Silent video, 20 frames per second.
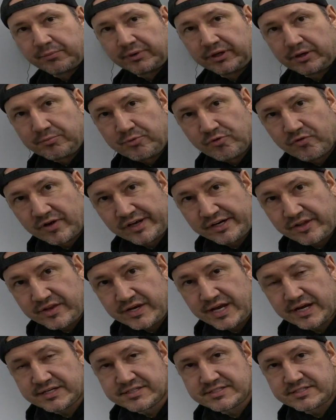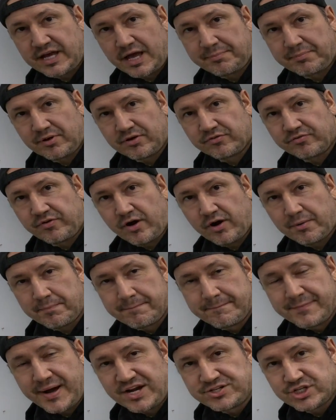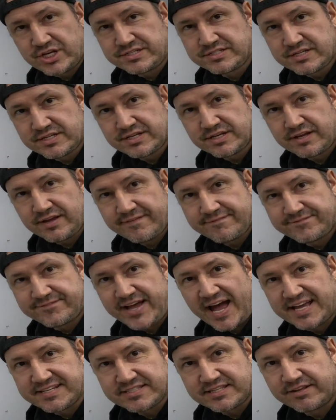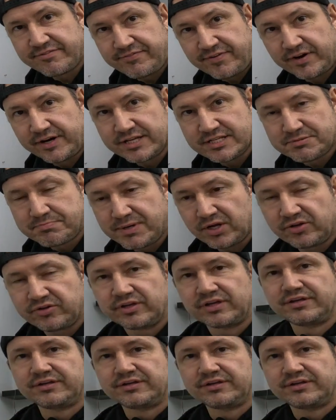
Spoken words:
then we're going to move on to the next step of our budget Fast and the Furious build.